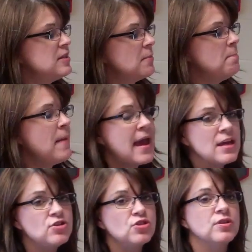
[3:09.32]
their
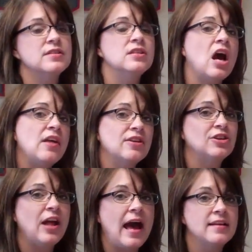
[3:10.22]
major is not the
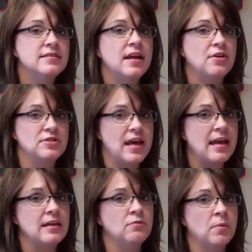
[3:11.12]
class they are taking.